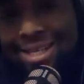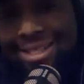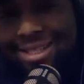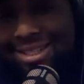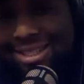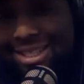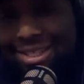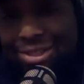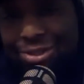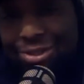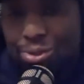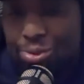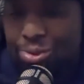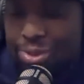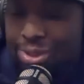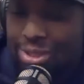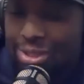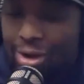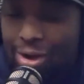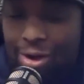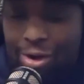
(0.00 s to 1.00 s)
because that's true.
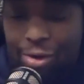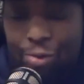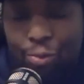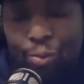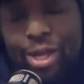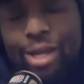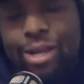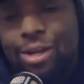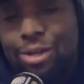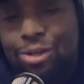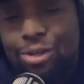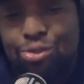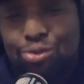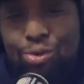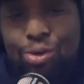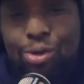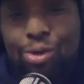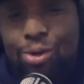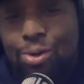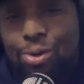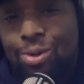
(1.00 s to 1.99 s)
It's all, we
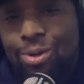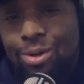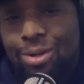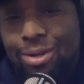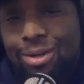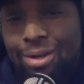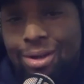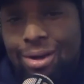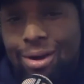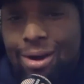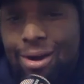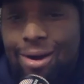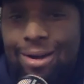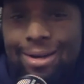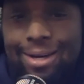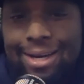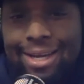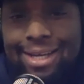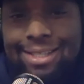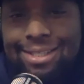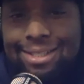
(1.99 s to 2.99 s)
control our
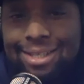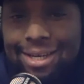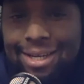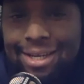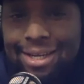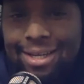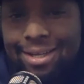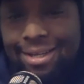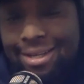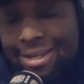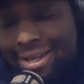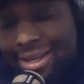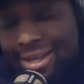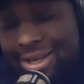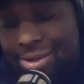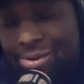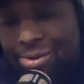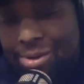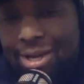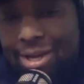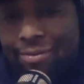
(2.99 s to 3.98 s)
destiny,
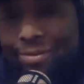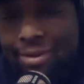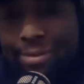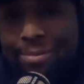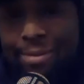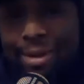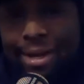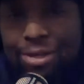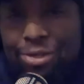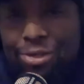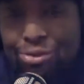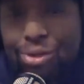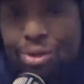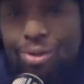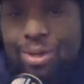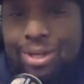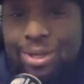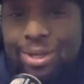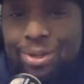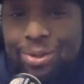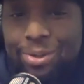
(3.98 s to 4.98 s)
and you definitely been
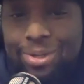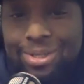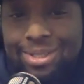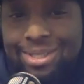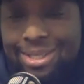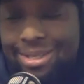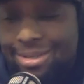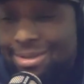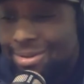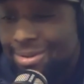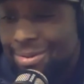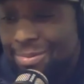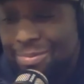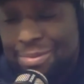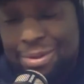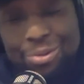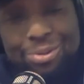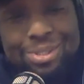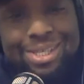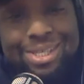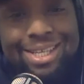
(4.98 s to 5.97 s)
controlling yours, and the
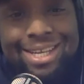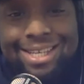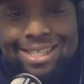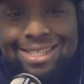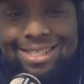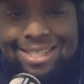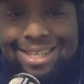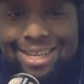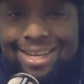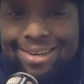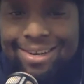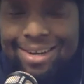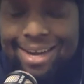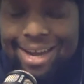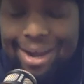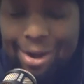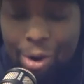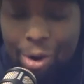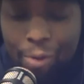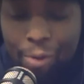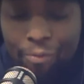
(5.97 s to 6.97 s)
music is there.
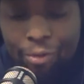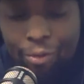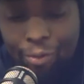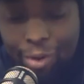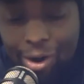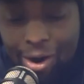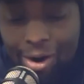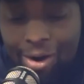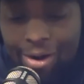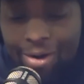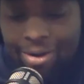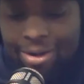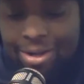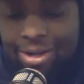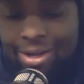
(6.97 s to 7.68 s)
Now, overall,